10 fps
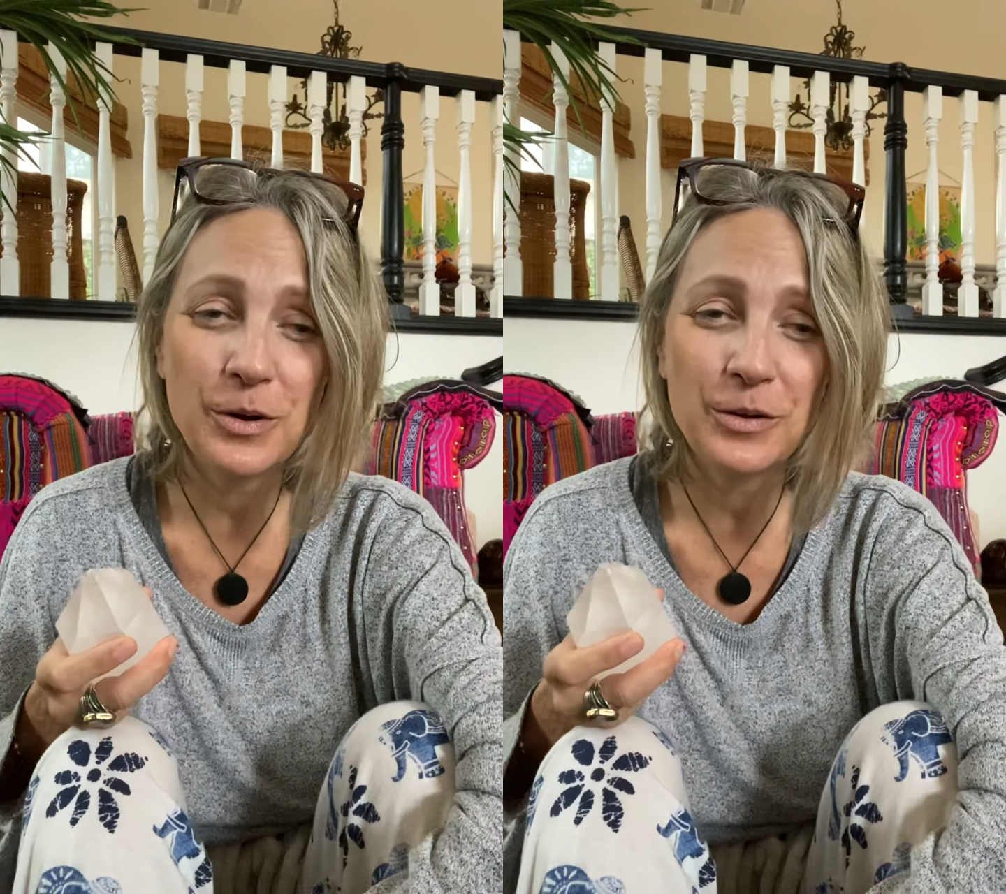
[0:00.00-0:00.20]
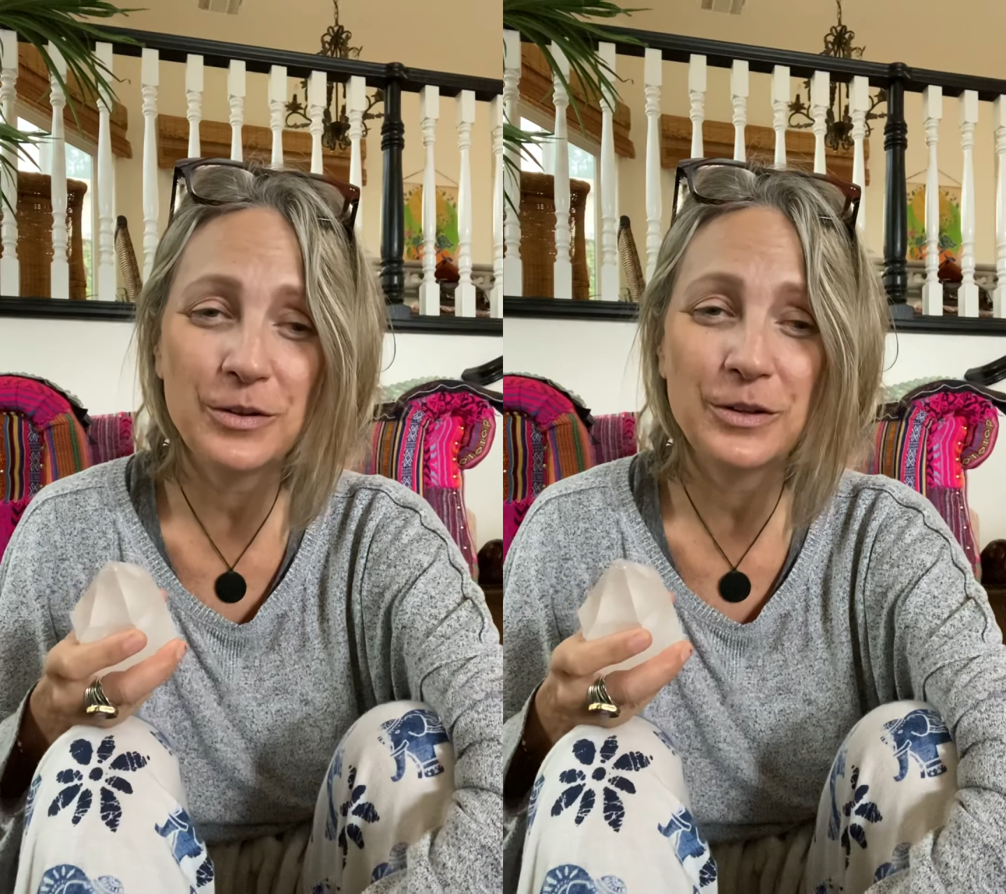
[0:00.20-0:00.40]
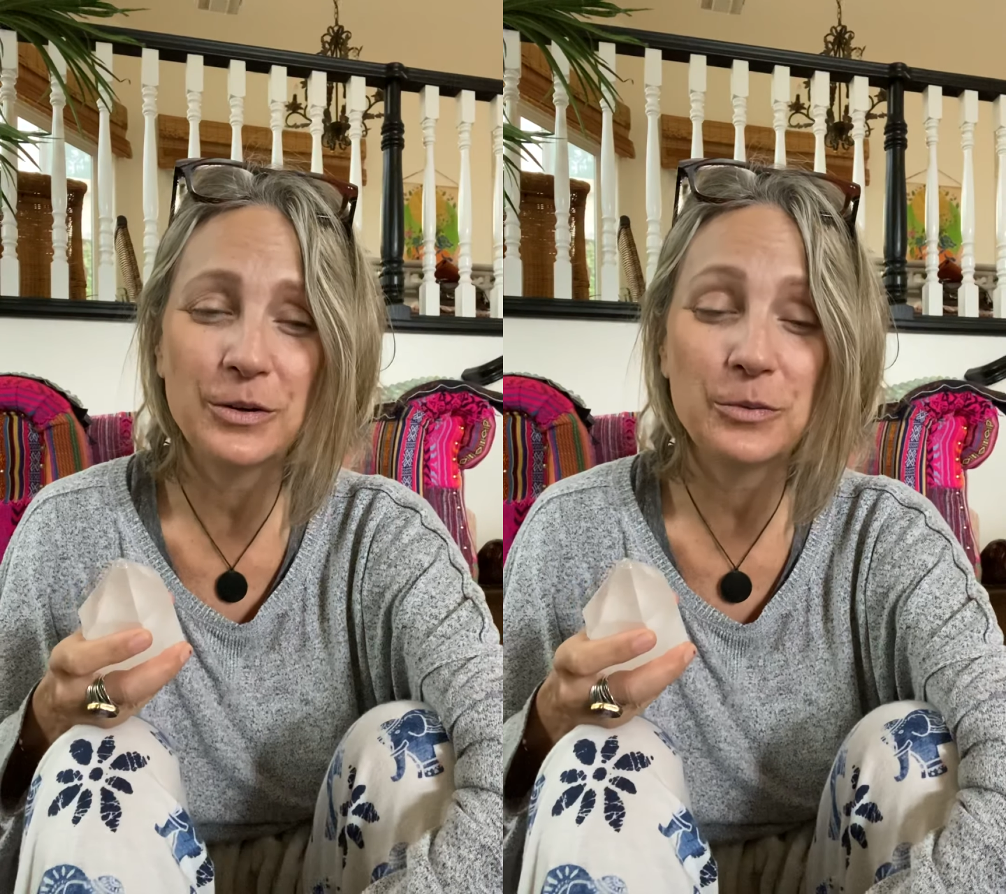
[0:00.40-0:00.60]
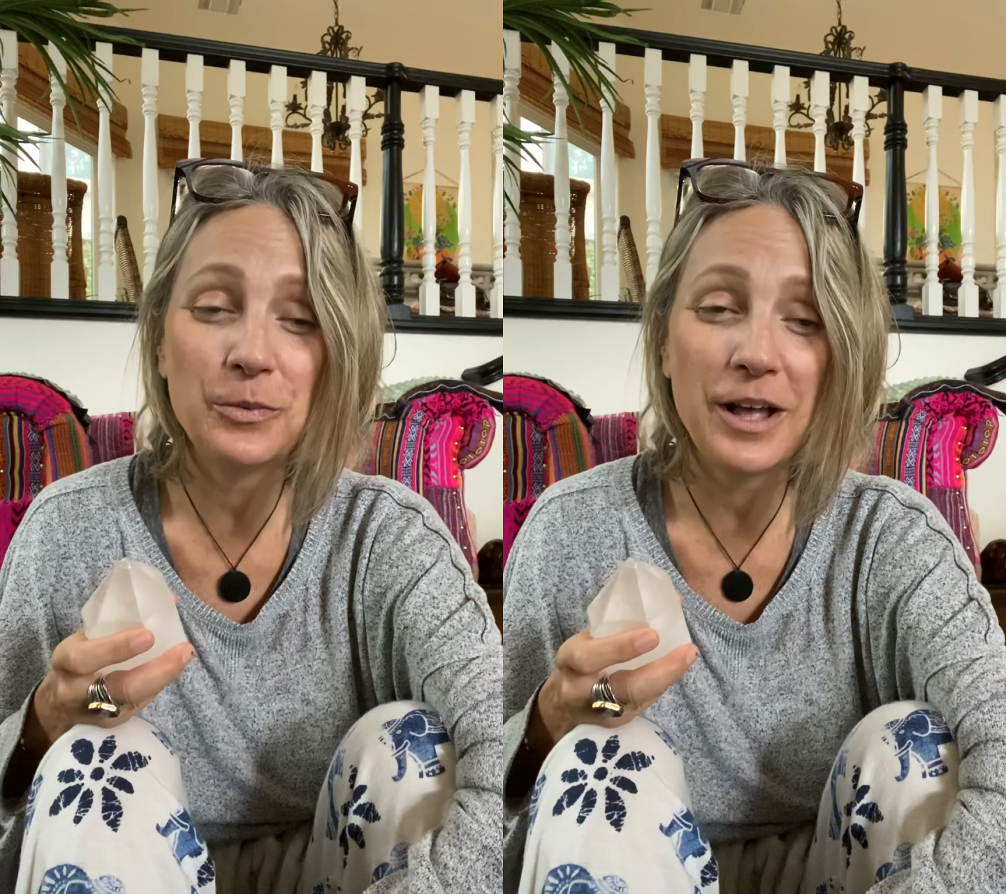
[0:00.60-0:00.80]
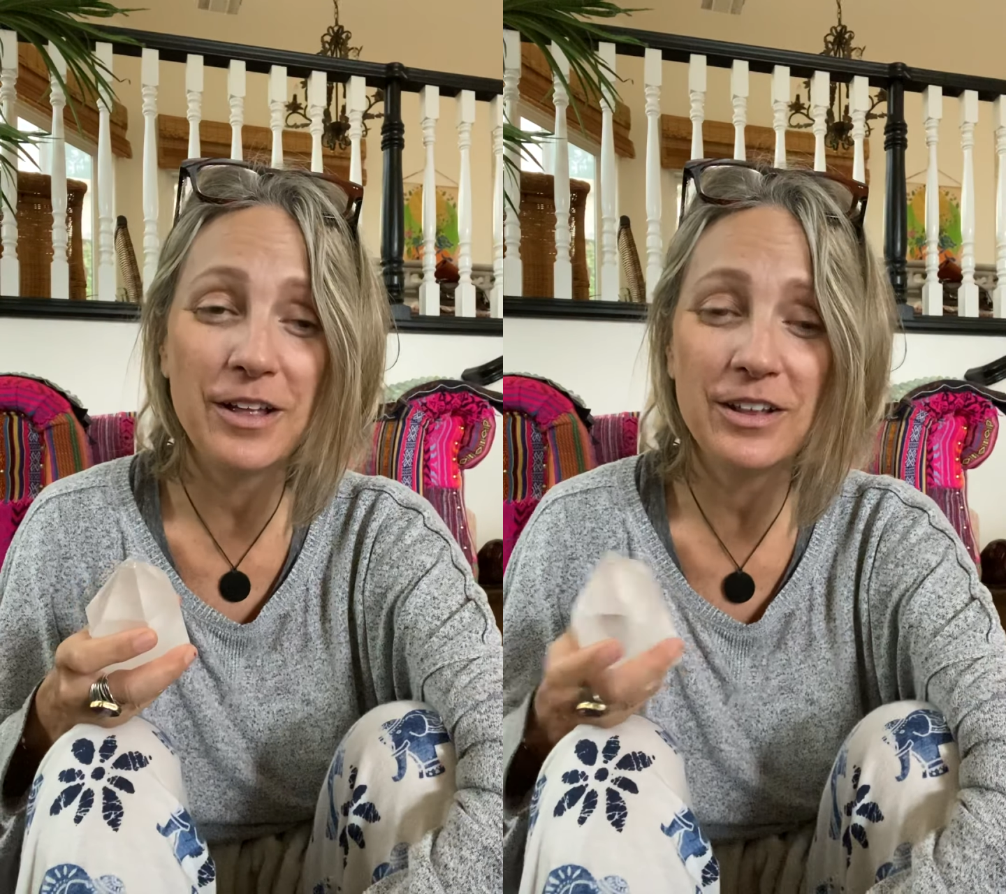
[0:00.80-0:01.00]
all are
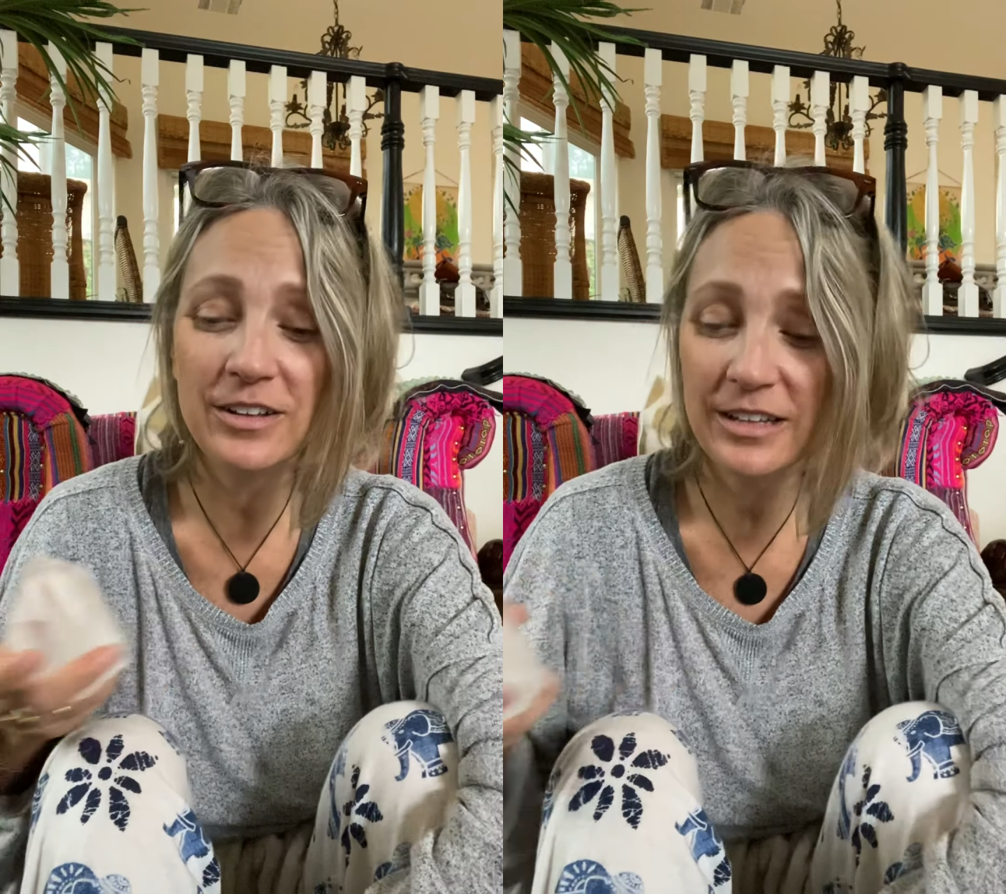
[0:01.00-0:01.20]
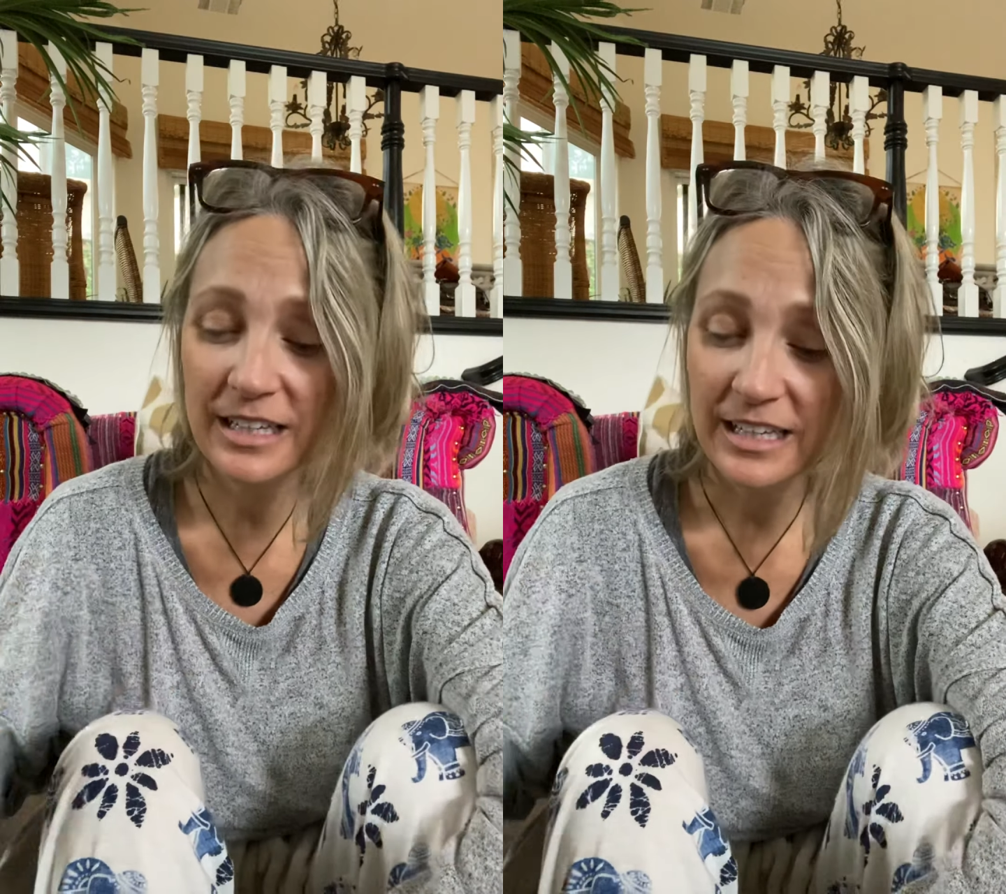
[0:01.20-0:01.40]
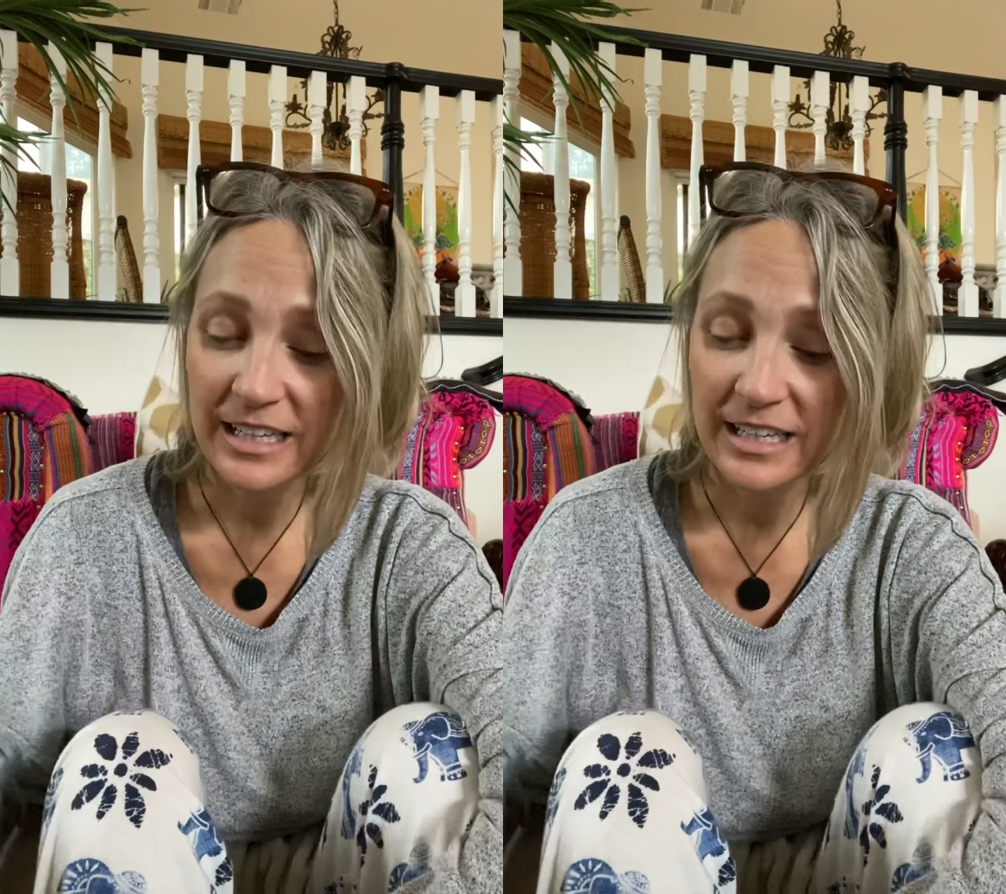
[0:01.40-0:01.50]
well